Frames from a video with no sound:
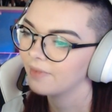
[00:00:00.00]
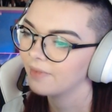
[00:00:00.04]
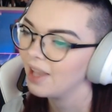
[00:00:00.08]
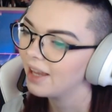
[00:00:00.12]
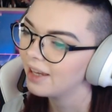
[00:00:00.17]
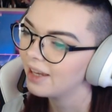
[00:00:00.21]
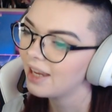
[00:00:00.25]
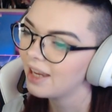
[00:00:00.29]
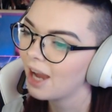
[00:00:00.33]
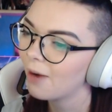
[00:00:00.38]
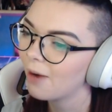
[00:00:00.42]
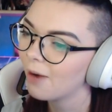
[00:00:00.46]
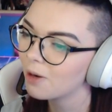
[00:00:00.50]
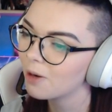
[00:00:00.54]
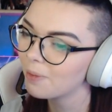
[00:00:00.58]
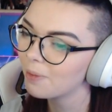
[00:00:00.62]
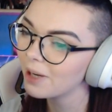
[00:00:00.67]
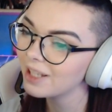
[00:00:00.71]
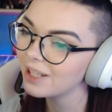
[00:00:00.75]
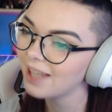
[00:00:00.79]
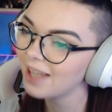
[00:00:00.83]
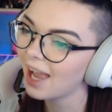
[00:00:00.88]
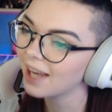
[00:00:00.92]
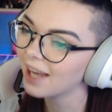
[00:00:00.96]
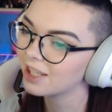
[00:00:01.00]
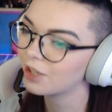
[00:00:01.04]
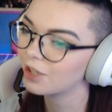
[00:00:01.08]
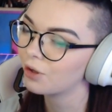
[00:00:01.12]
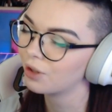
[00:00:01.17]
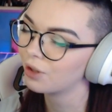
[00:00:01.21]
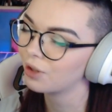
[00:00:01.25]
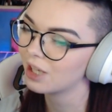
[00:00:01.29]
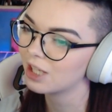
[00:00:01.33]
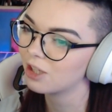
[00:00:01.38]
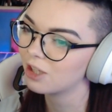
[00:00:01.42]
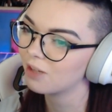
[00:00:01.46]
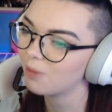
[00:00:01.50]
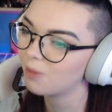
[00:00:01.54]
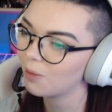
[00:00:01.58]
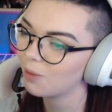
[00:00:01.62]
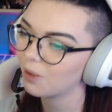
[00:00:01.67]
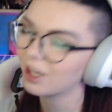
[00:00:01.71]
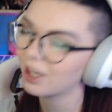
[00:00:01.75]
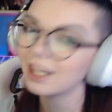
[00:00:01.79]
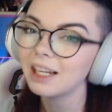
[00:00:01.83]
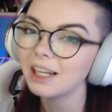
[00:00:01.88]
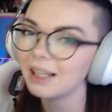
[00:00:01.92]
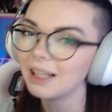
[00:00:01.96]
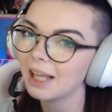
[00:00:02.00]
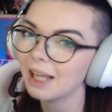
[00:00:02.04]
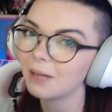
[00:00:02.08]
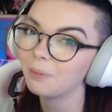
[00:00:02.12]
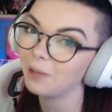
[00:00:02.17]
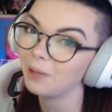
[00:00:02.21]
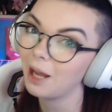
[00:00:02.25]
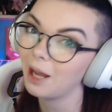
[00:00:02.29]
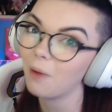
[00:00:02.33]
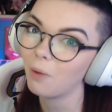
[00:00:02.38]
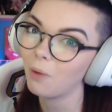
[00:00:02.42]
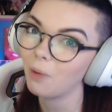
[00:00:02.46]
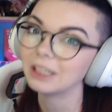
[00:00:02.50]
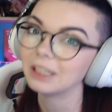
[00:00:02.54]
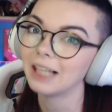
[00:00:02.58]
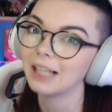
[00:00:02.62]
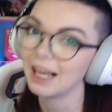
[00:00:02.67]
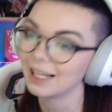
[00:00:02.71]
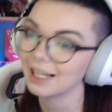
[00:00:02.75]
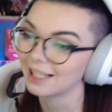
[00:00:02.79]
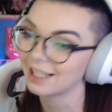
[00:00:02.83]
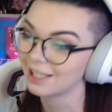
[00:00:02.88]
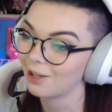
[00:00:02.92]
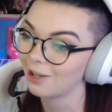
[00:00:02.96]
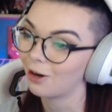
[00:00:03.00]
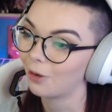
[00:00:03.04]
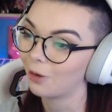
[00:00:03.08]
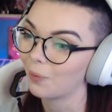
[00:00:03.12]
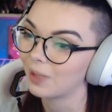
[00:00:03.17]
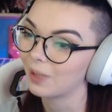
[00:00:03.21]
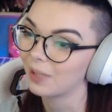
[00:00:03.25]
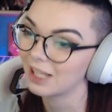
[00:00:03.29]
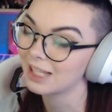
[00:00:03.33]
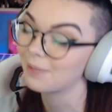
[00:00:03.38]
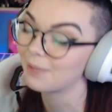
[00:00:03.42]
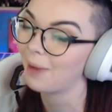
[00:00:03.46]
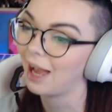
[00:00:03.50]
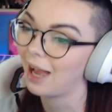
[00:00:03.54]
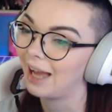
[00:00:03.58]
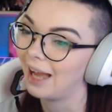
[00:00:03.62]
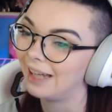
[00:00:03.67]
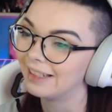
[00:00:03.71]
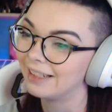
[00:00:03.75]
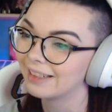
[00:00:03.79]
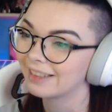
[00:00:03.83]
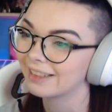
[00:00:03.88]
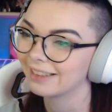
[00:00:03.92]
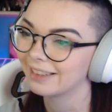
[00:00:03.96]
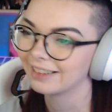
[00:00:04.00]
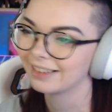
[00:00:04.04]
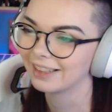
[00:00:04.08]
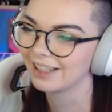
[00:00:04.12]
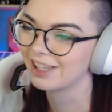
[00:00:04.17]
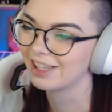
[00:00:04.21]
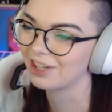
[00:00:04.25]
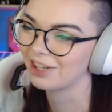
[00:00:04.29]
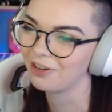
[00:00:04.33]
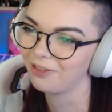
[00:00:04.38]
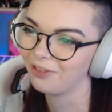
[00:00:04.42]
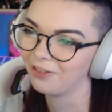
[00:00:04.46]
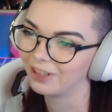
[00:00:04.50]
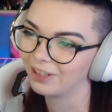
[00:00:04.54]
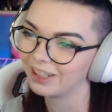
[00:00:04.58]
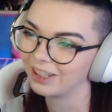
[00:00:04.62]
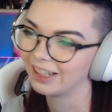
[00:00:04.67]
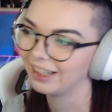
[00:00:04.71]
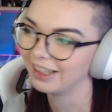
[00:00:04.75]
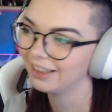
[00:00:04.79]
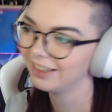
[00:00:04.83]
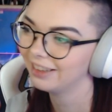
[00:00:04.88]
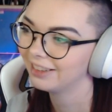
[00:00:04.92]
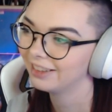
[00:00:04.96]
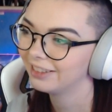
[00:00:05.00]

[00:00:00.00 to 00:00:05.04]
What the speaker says: Yeah, we're about to execute this dude, but we're gonna let him play one last song with his band. That's so funny.